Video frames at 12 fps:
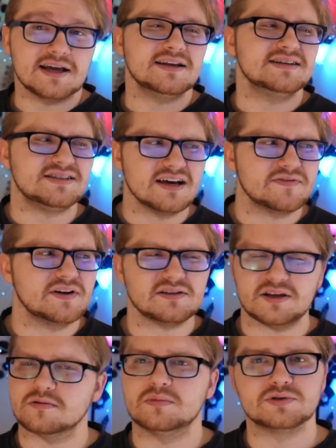and
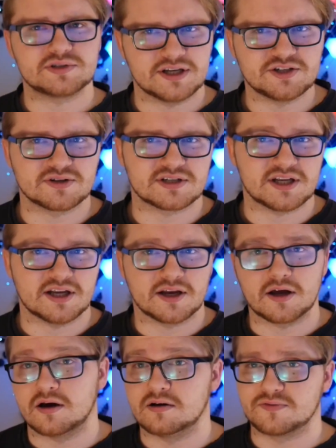definitely the most
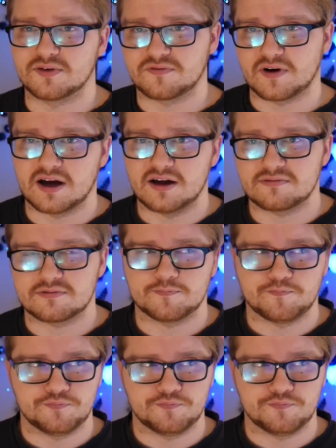interesting of the 5